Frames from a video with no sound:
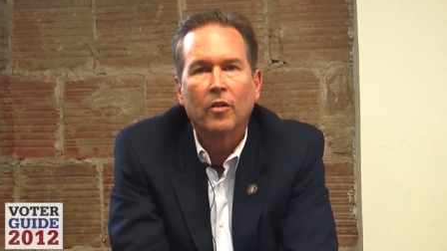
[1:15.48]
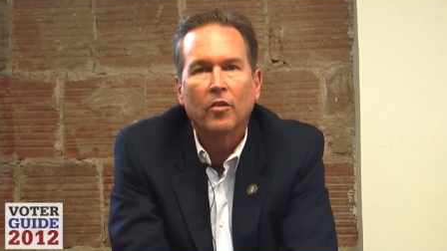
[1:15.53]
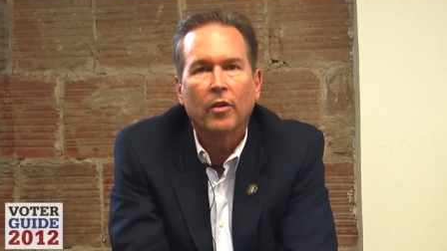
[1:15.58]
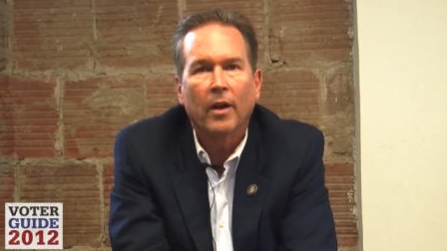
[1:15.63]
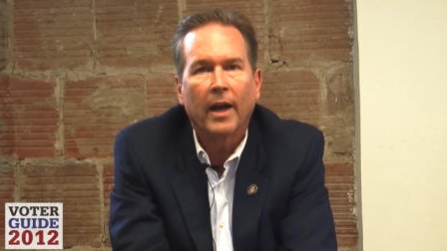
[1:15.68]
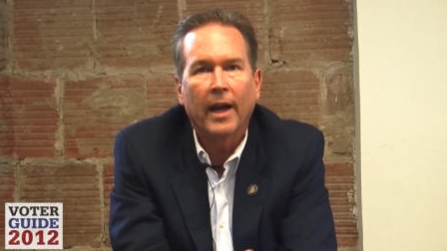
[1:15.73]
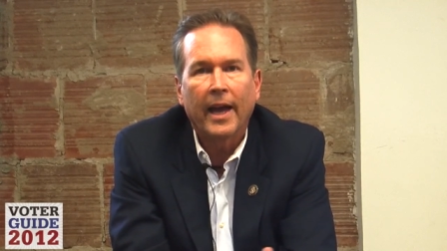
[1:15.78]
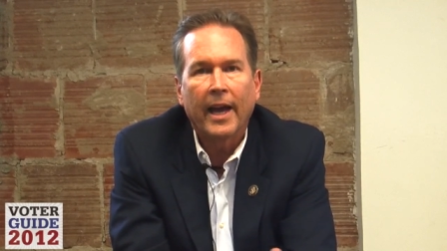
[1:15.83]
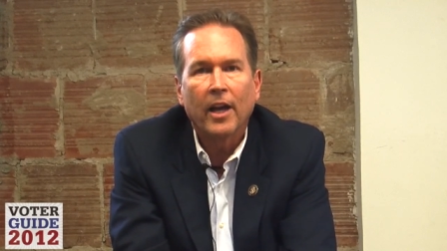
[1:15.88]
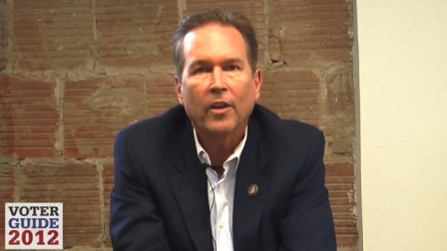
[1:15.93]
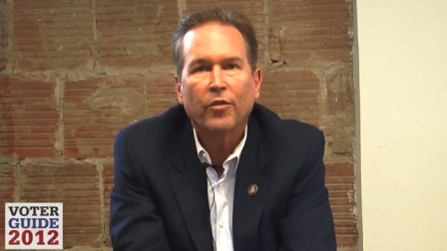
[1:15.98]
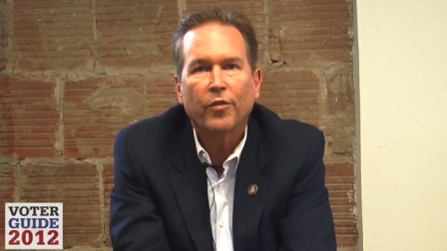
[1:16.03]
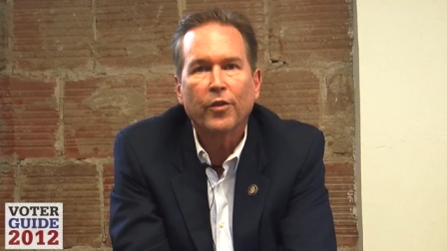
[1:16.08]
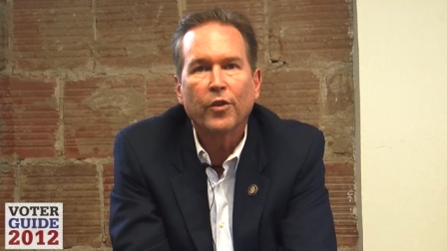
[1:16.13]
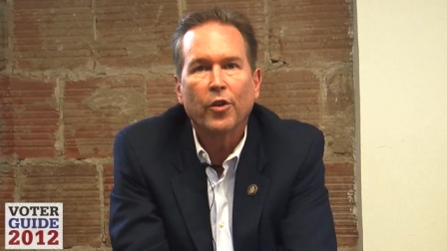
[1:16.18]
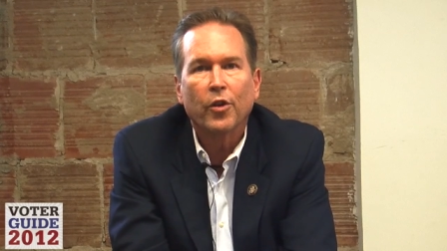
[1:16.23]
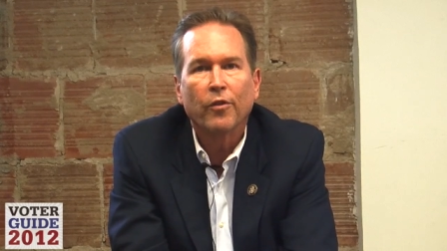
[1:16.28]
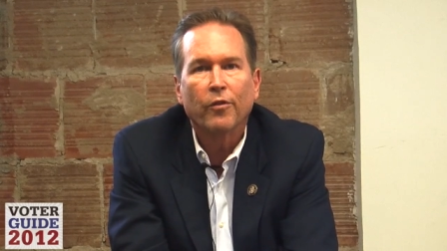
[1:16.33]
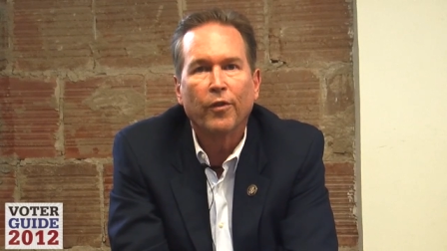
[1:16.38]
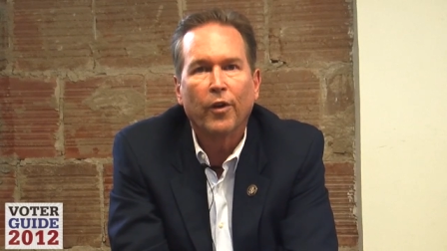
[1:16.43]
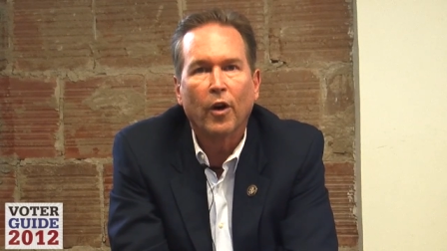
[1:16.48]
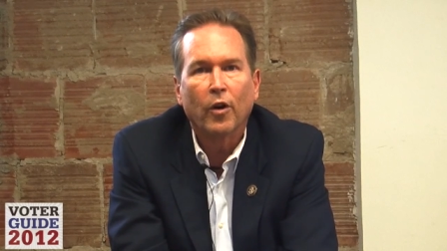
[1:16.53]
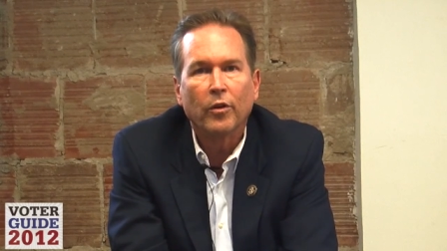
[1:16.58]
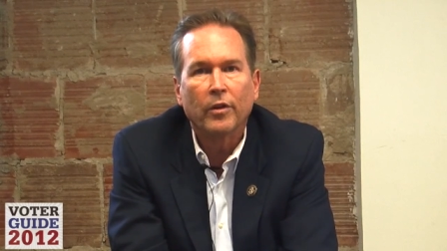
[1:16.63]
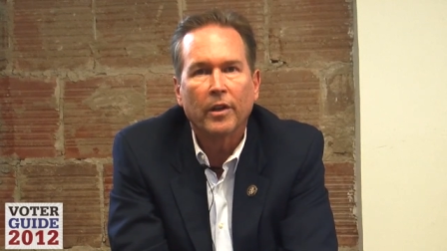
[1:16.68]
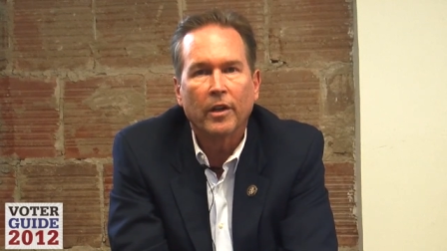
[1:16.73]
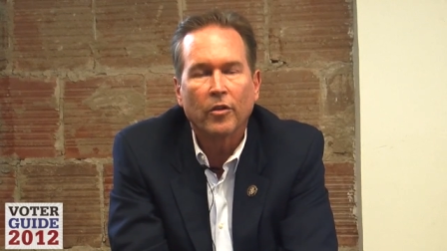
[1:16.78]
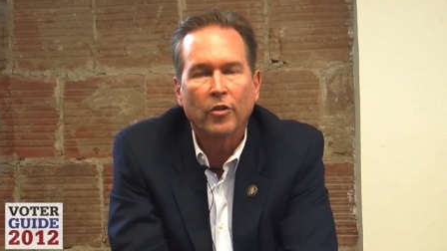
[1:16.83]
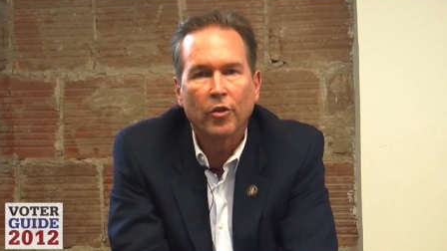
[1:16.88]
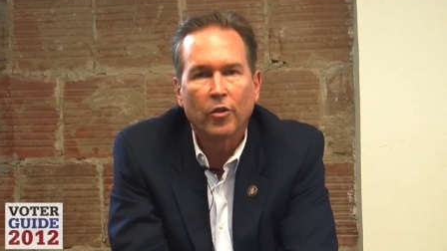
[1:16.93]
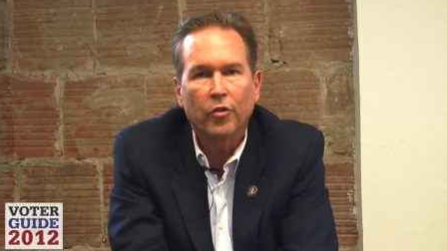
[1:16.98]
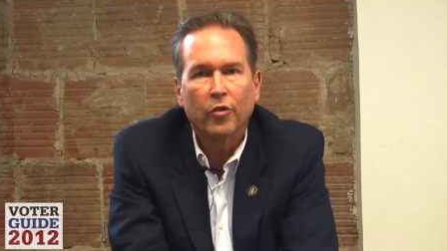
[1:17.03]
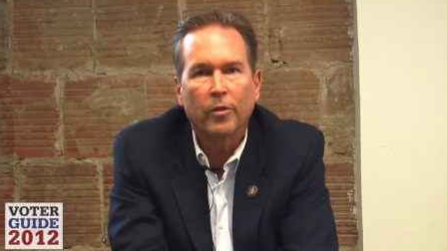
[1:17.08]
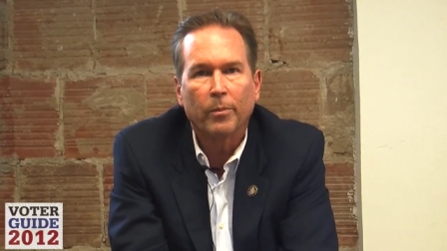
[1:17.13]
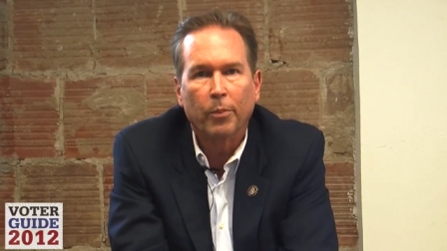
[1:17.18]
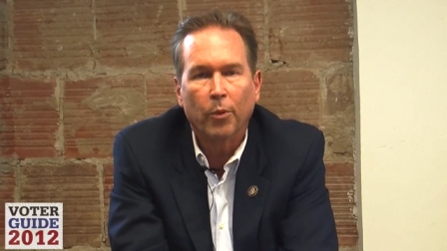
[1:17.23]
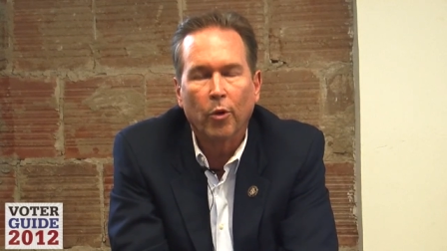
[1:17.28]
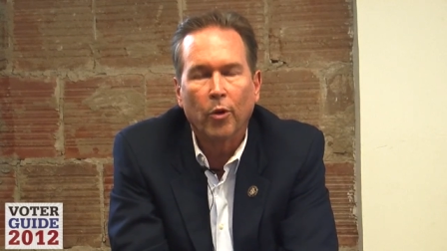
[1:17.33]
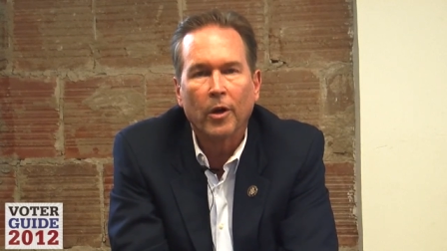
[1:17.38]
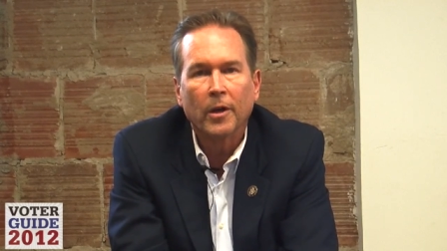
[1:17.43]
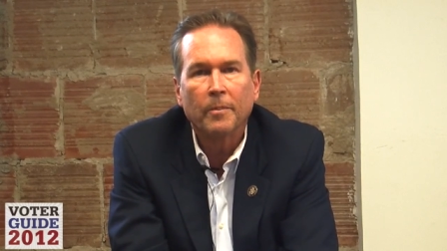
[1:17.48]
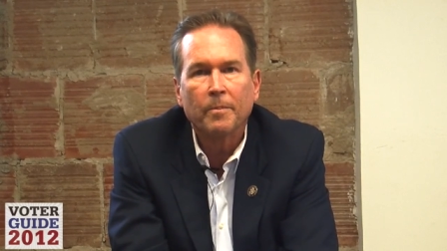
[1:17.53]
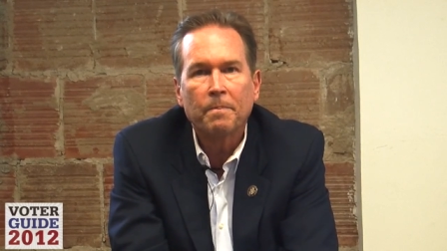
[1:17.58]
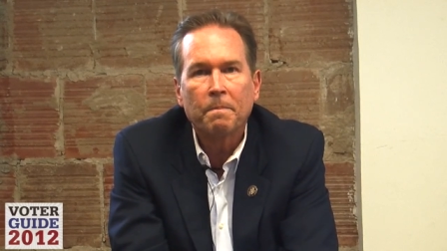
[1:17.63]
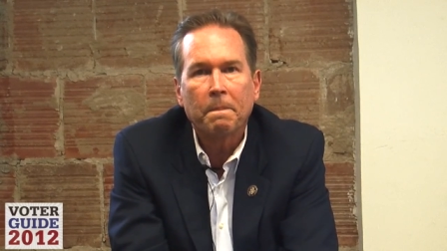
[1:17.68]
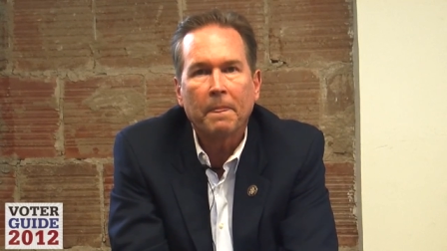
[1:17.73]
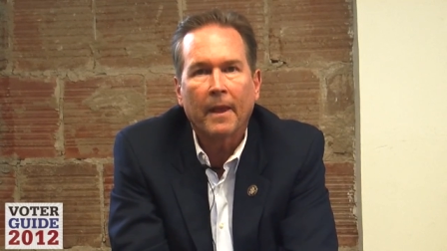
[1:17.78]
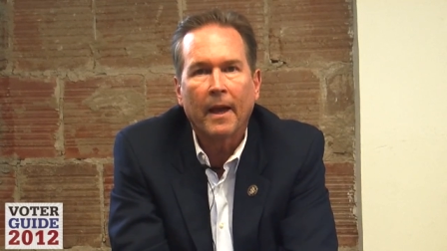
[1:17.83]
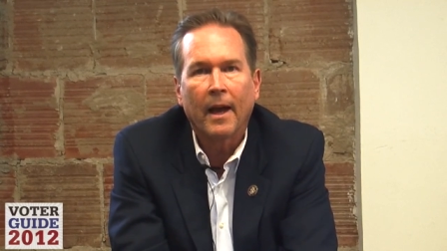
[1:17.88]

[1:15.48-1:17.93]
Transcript: So I ask for your vote and your support.